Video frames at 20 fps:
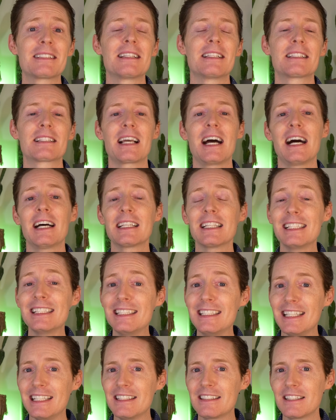this card a
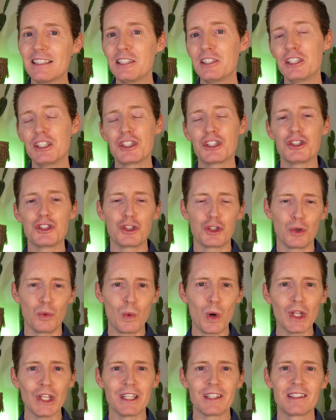decent addition to your
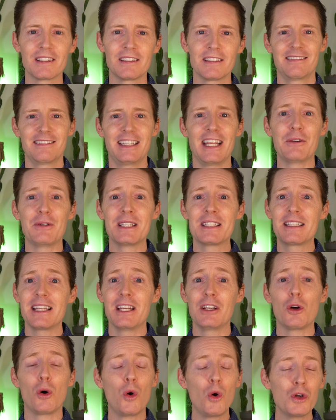wallet. There is
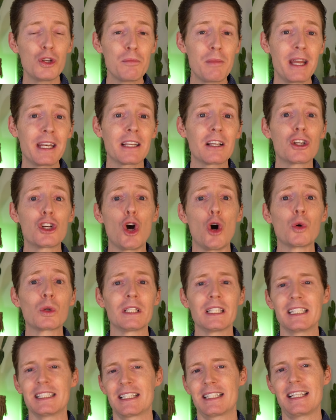then automatic Gold
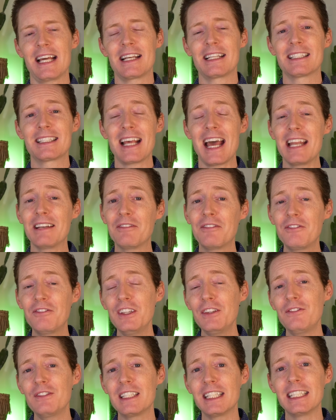Elite status and
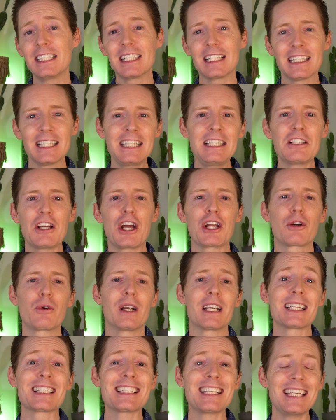15 Elite Night
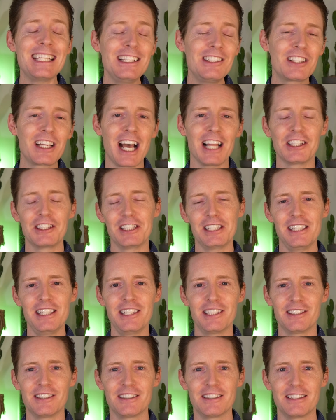credits each calendar
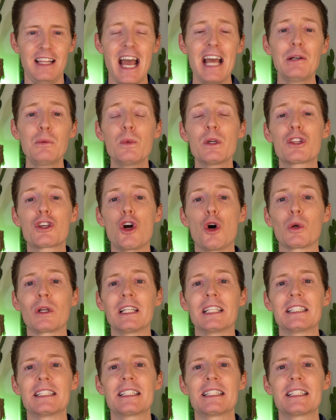year. And with Gold Elite